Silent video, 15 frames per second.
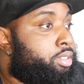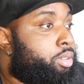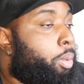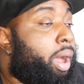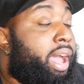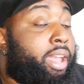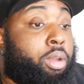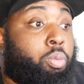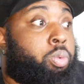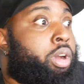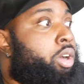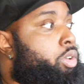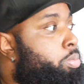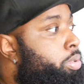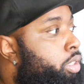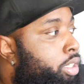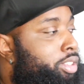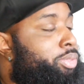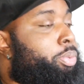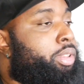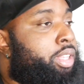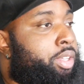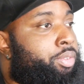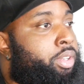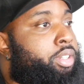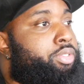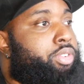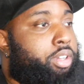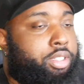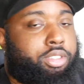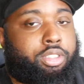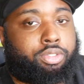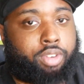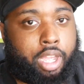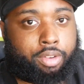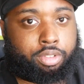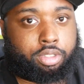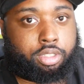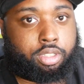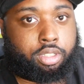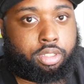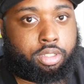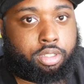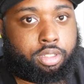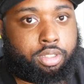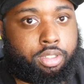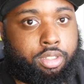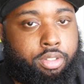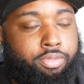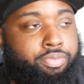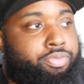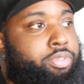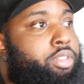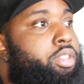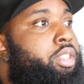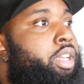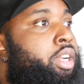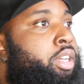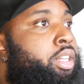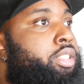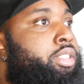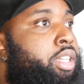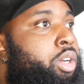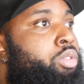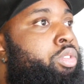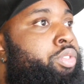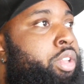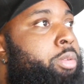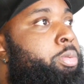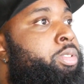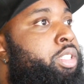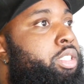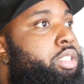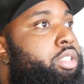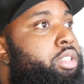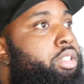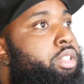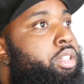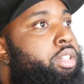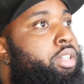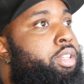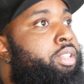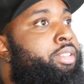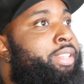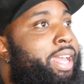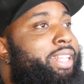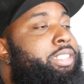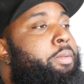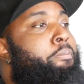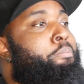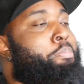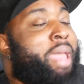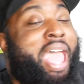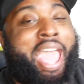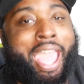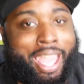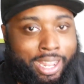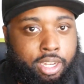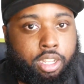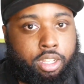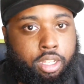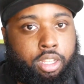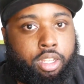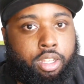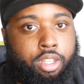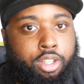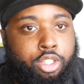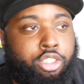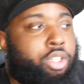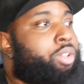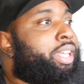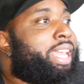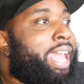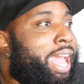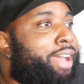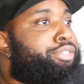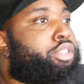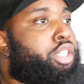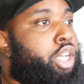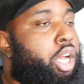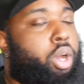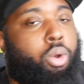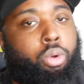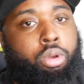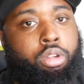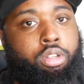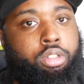Why? Well, because if we leave any fucking survivors, they're going to tell and reveal a position. That's bad, so they have to go.